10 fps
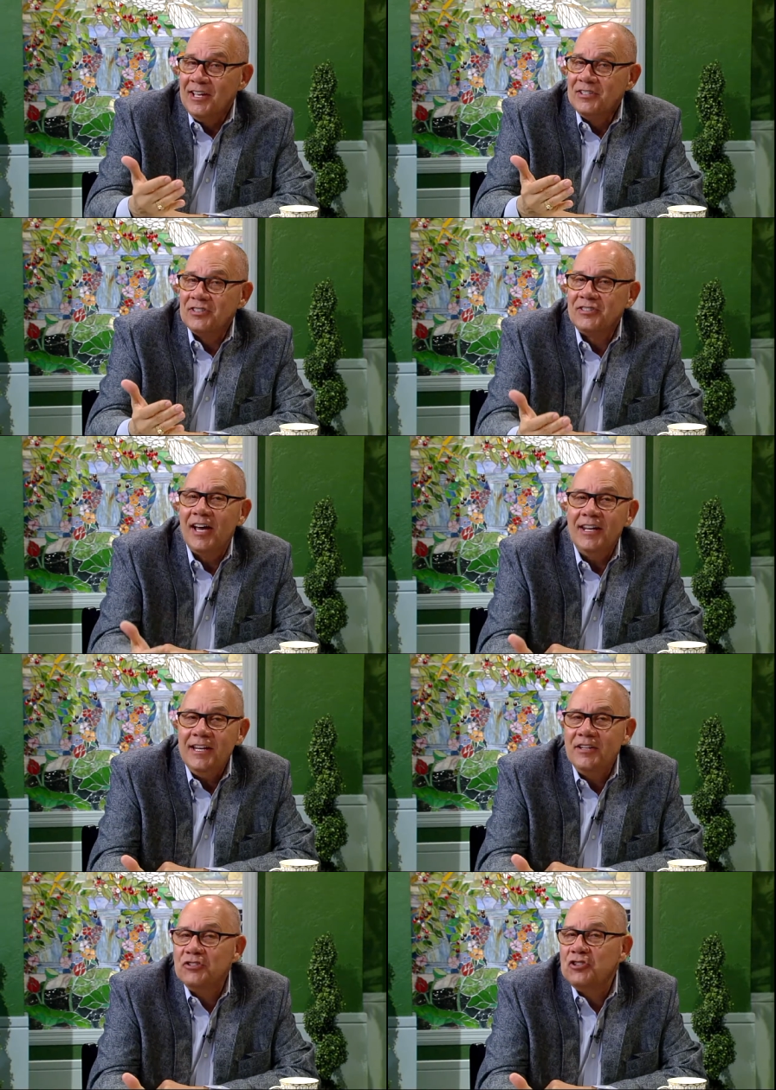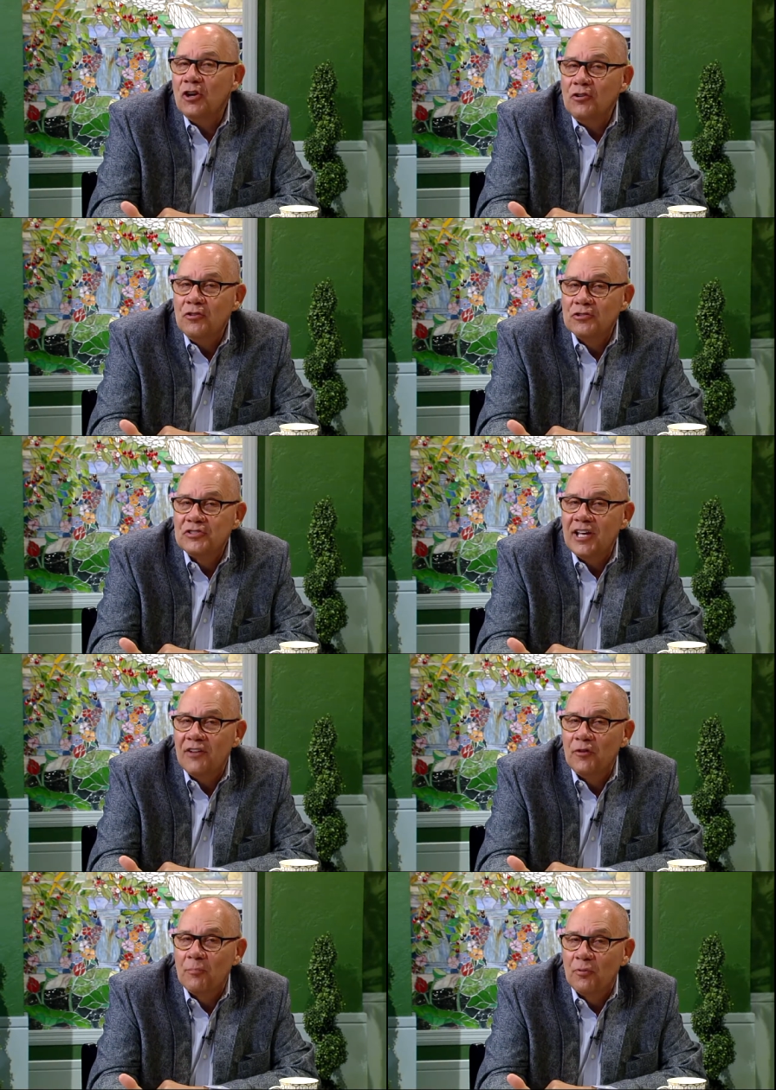Study to show
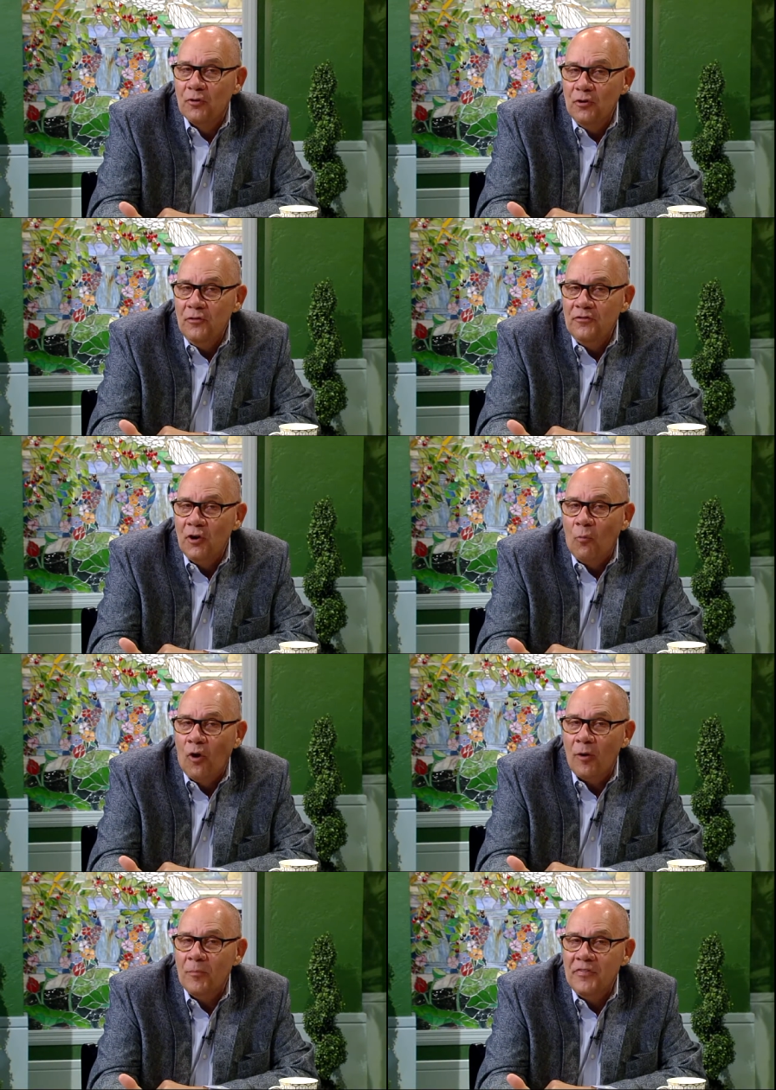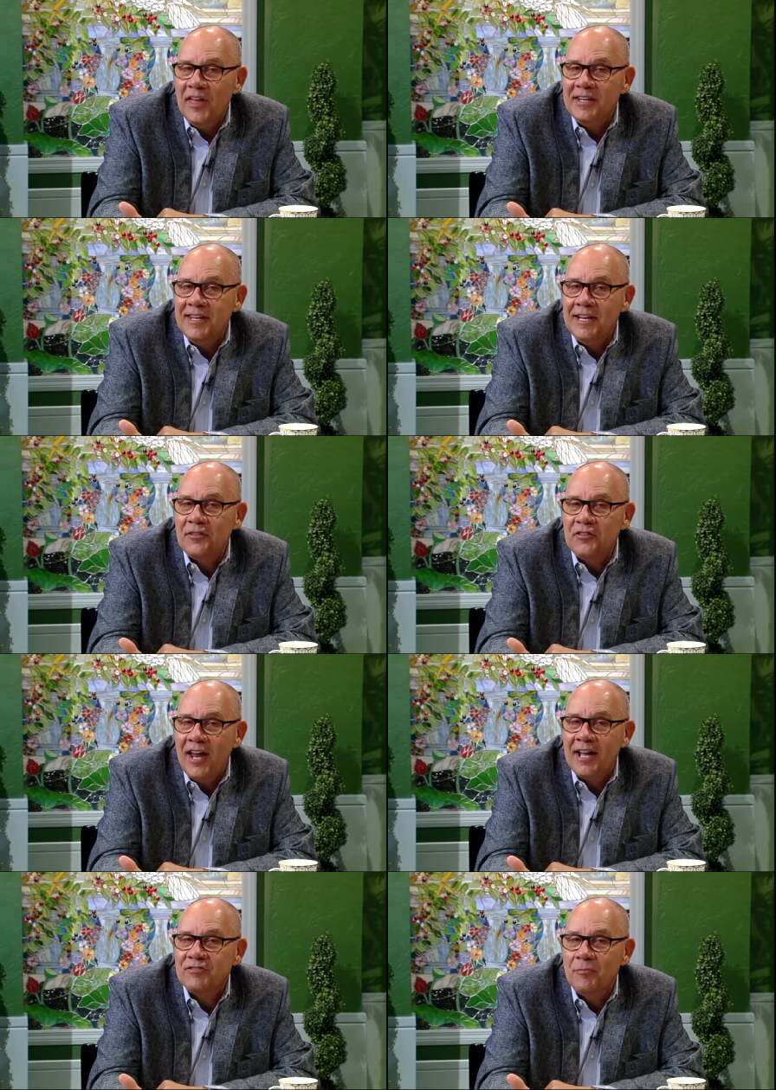yourself approved, a workman that needeth
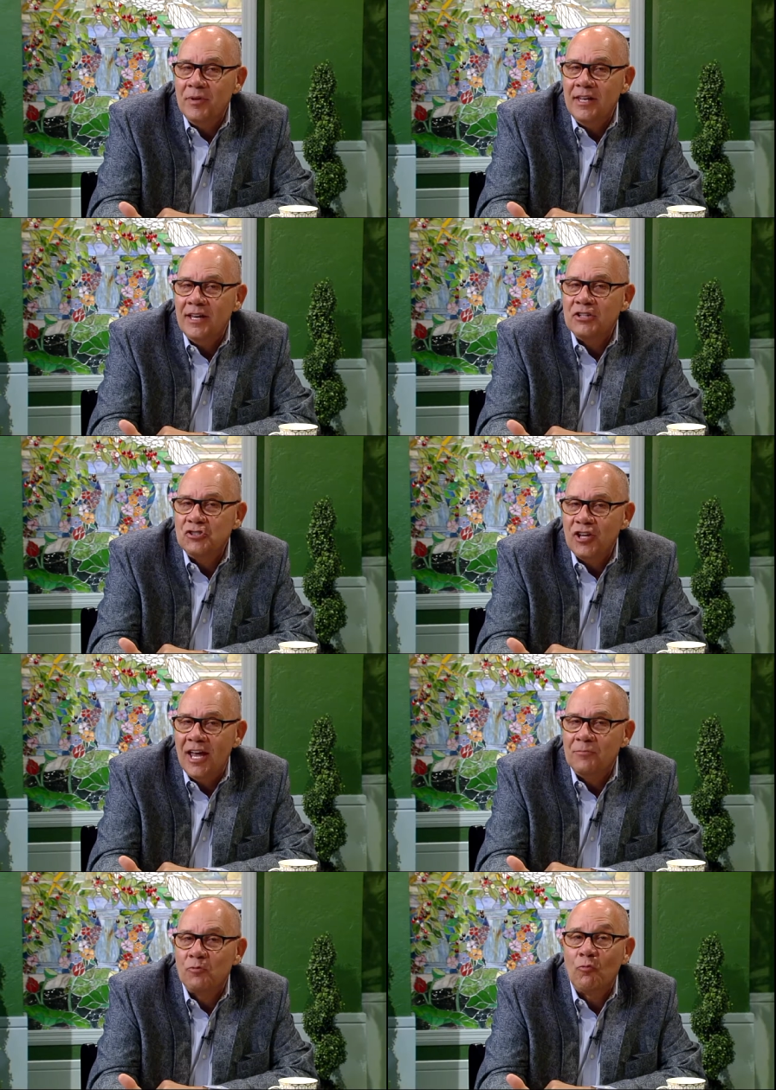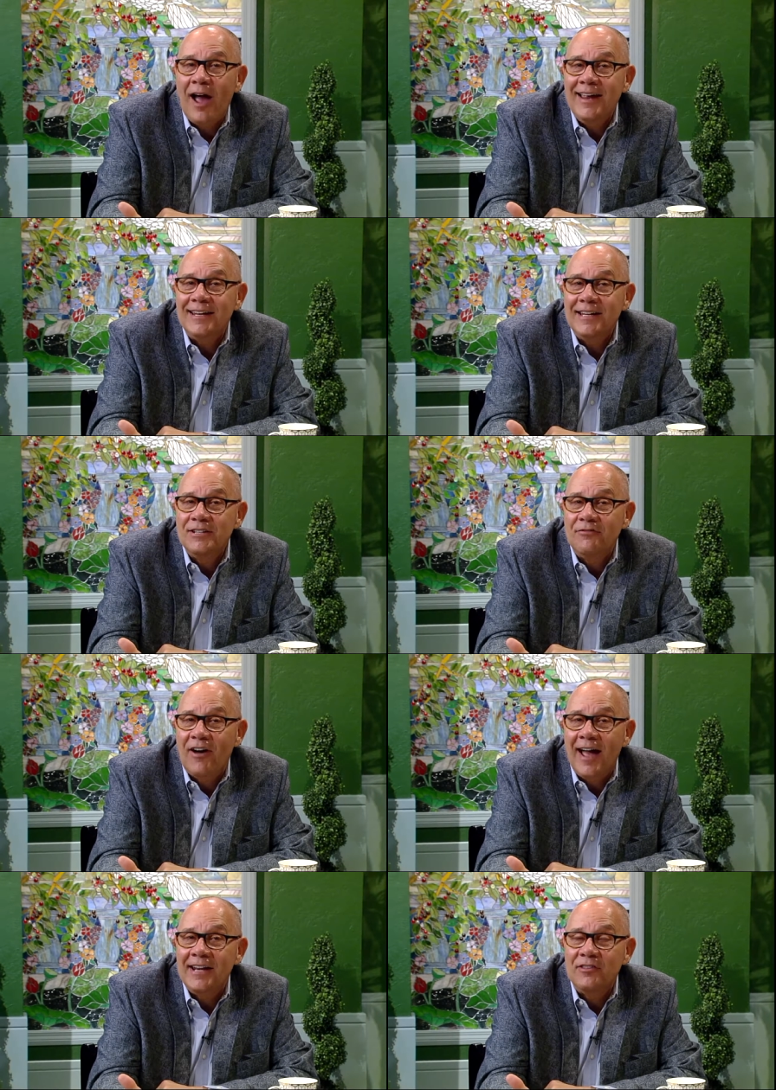not to be ashamed, rightly
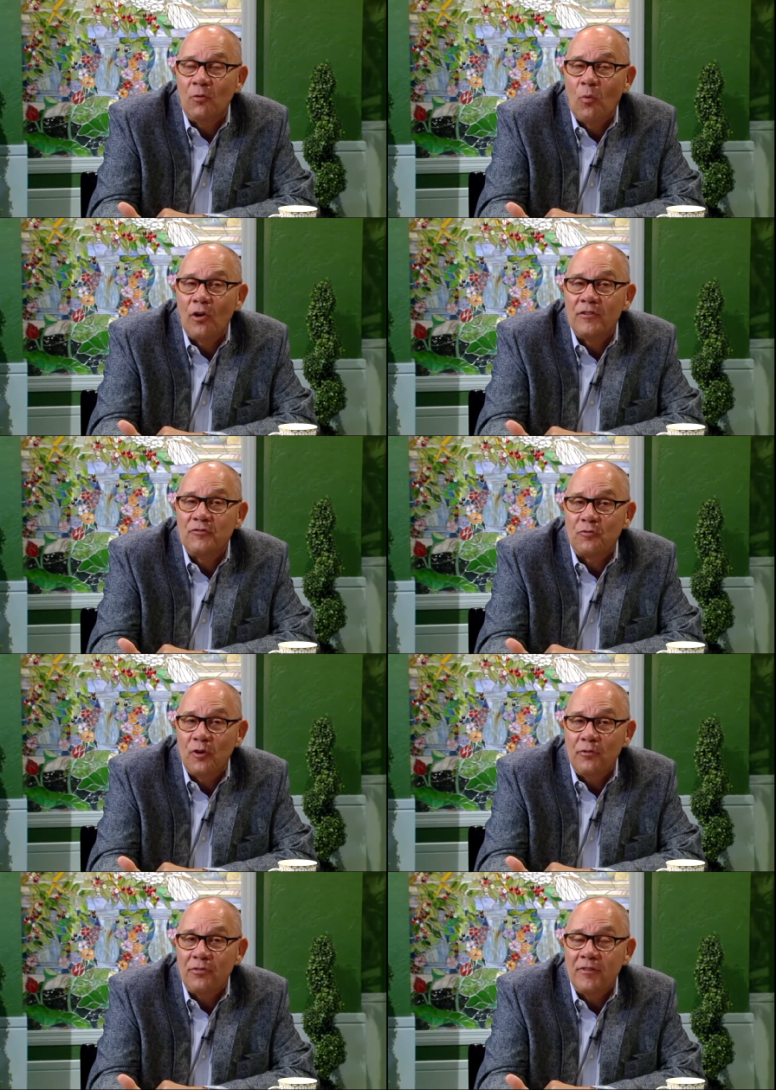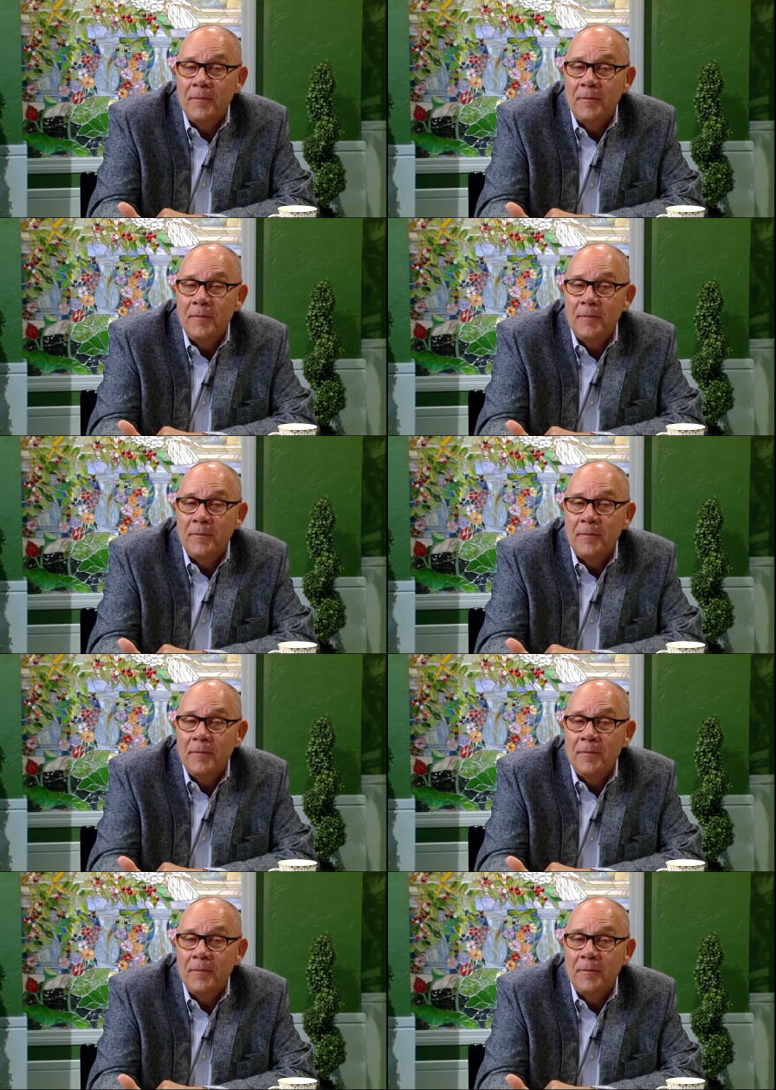dividing the word of truth.